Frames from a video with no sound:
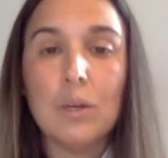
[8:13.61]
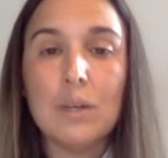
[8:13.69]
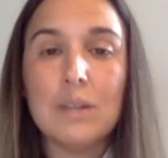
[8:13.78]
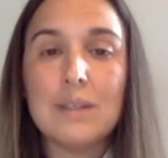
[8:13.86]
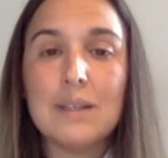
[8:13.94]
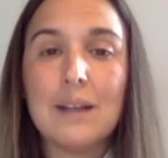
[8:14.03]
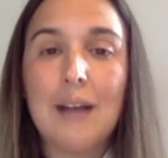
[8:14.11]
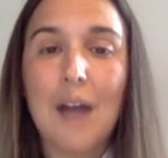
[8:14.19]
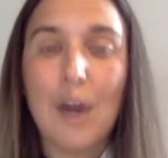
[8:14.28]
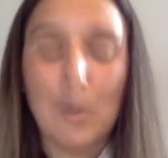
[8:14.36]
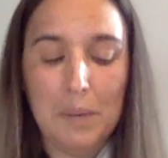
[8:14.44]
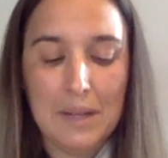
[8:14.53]

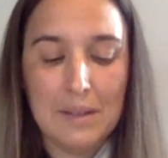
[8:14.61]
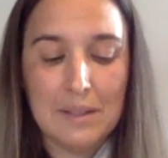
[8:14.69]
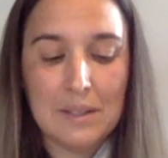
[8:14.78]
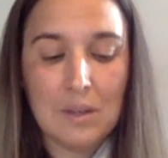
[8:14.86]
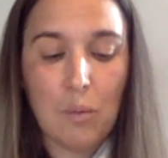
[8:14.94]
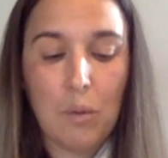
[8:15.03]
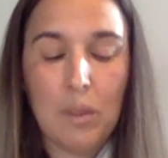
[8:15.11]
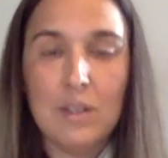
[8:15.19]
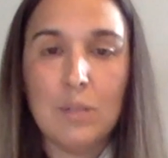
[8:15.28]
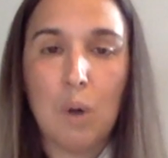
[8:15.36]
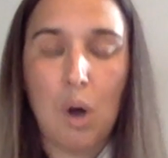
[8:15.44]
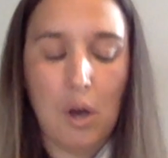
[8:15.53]
staccato beats with
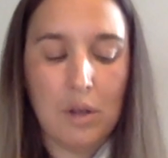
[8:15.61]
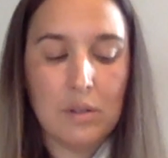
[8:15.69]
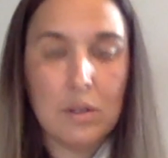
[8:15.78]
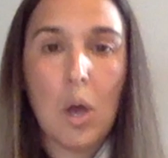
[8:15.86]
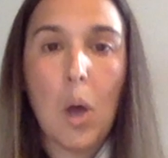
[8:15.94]
his paws.